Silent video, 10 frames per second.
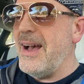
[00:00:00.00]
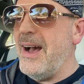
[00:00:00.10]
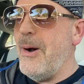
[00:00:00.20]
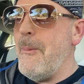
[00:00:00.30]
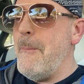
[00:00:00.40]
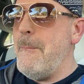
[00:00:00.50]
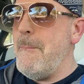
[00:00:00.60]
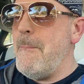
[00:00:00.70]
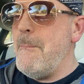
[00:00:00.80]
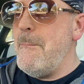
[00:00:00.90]

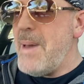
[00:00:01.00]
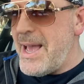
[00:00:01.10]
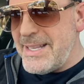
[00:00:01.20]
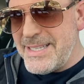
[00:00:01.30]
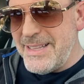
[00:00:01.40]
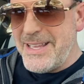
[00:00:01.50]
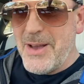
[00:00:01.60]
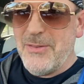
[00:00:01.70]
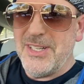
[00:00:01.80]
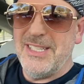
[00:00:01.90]
amazingly
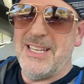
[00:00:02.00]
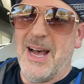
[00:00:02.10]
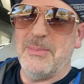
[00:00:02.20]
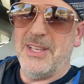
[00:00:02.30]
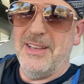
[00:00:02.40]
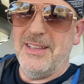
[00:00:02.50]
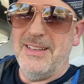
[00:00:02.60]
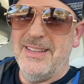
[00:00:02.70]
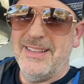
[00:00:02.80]
over the top good,